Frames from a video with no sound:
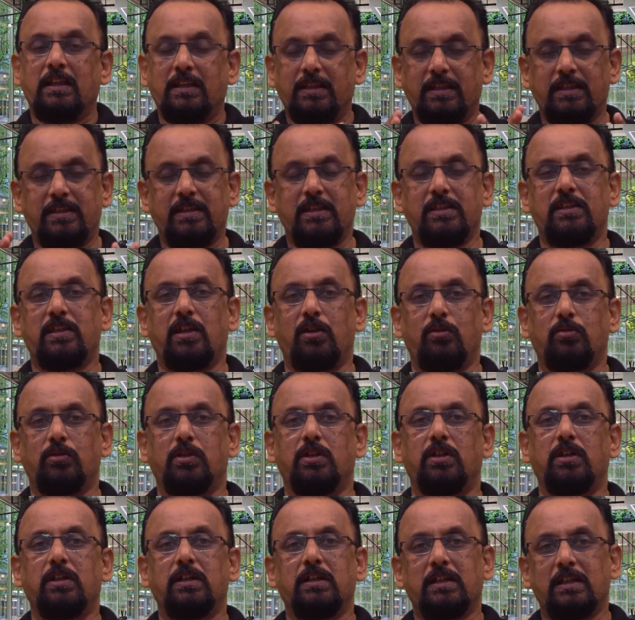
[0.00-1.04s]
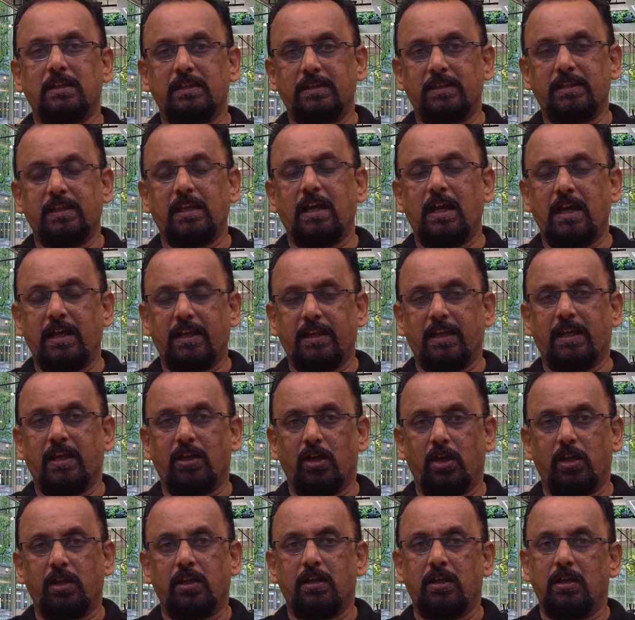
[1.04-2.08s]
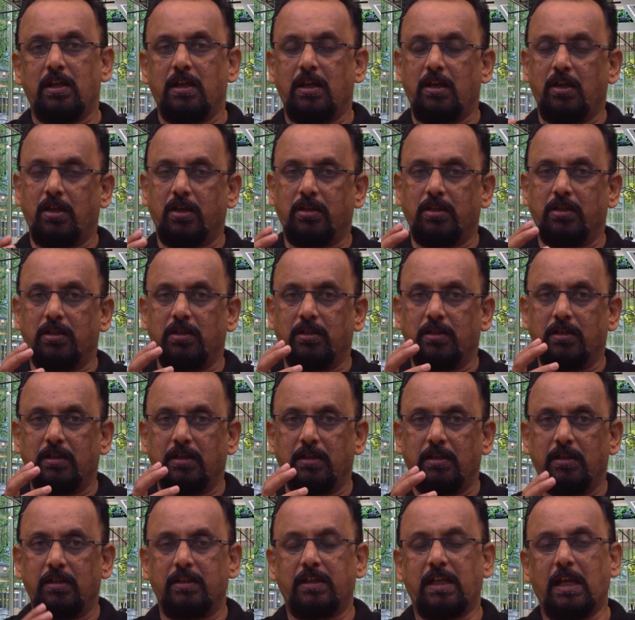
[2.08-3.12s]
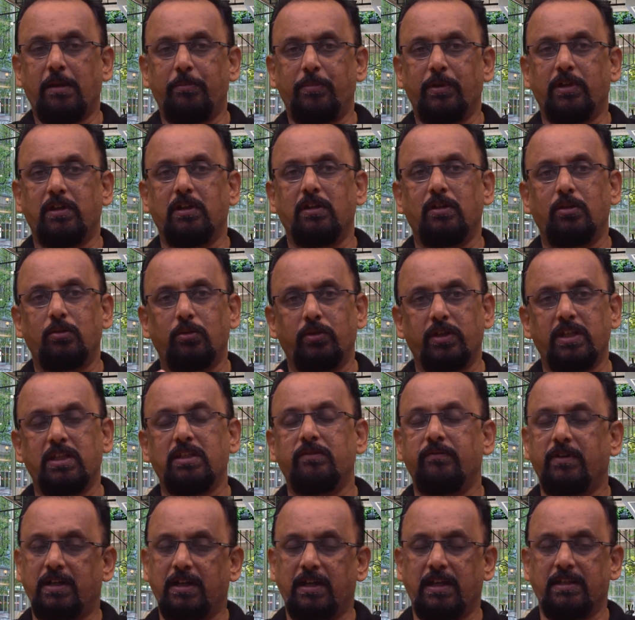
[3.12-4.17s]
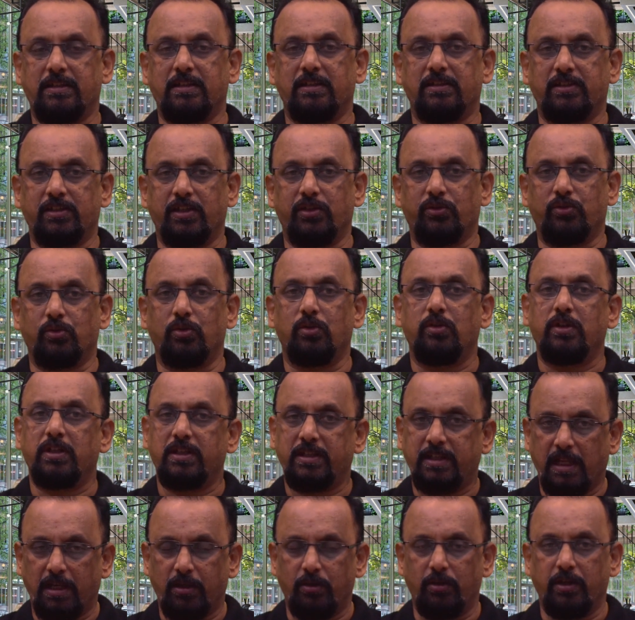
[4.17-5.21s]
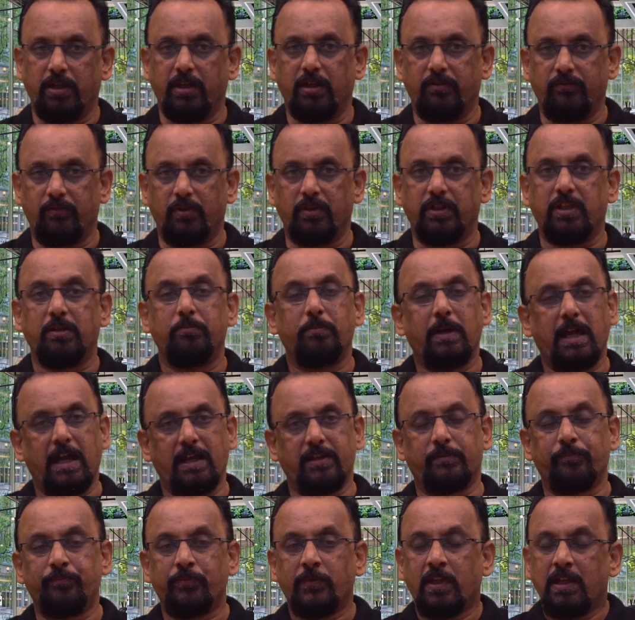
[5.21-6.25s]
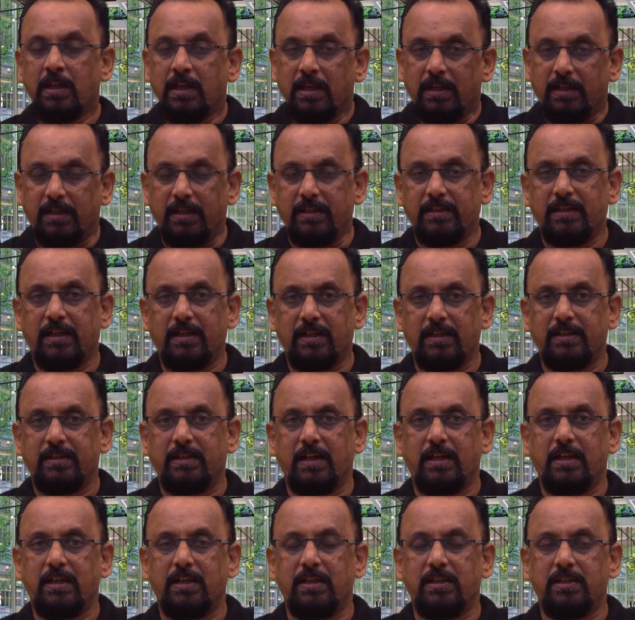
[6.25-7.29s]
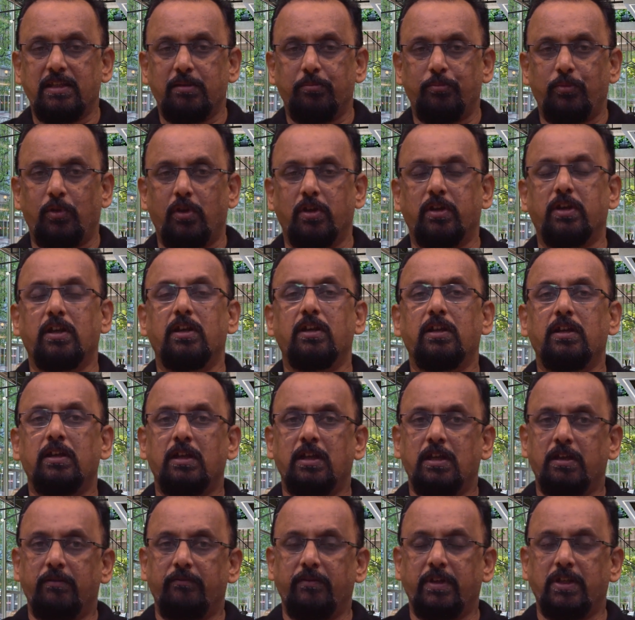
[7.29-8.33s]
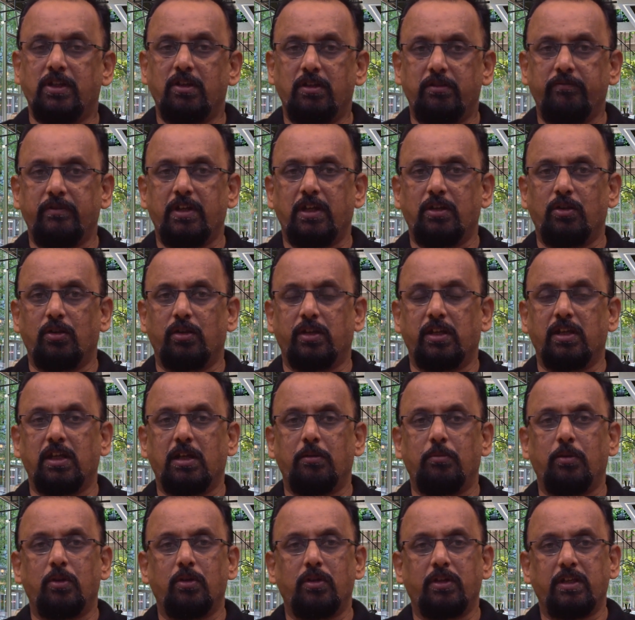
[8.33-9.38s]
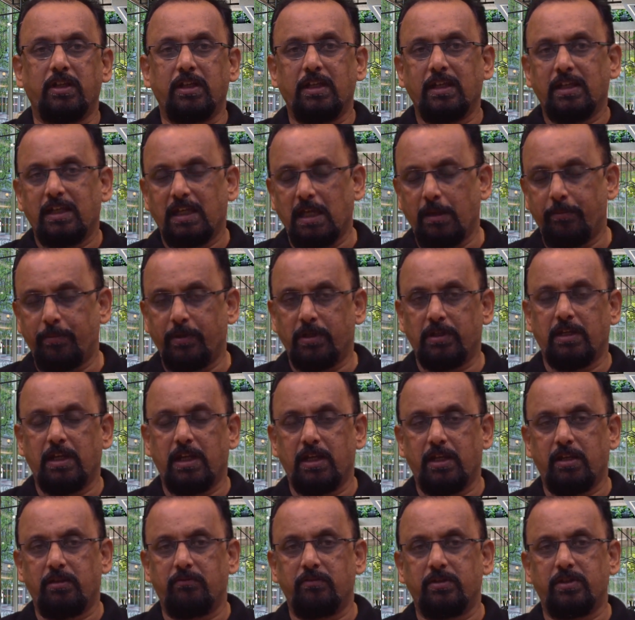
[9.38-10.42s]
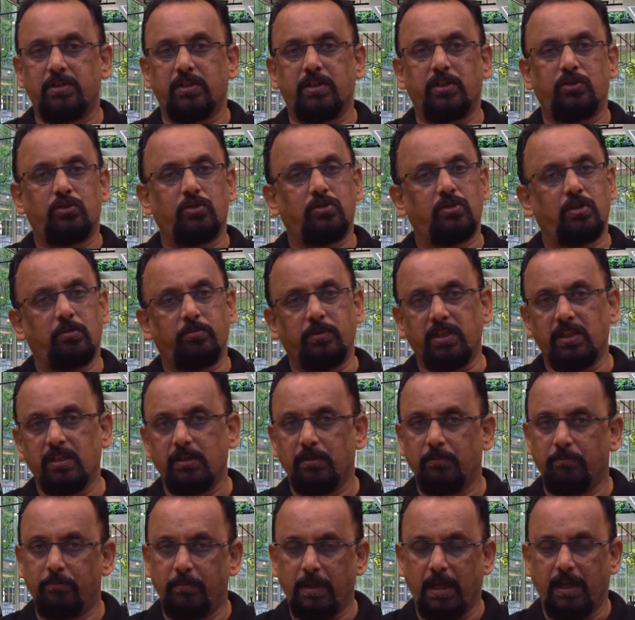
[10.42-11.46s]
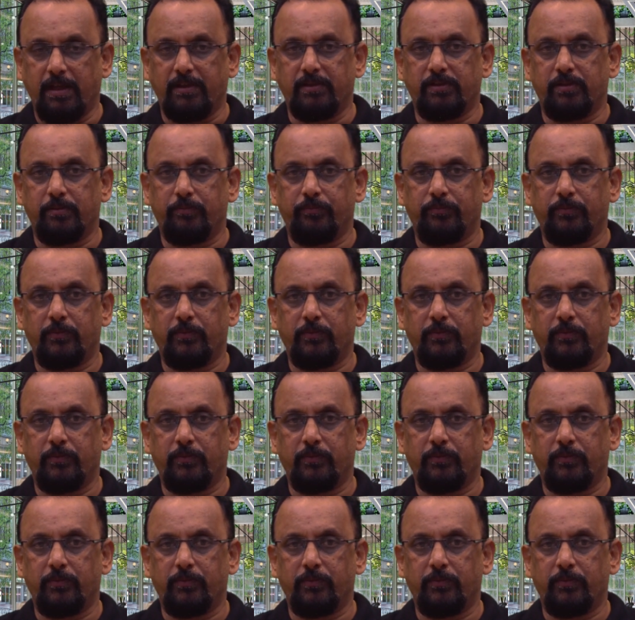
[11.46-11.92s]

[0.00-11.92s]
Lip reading: This is how the CRAR or the capital to risk weighted assets ratio is calculated for the banks. This understanding is important whenever we are talking about the capital adequacy ratios of the banks.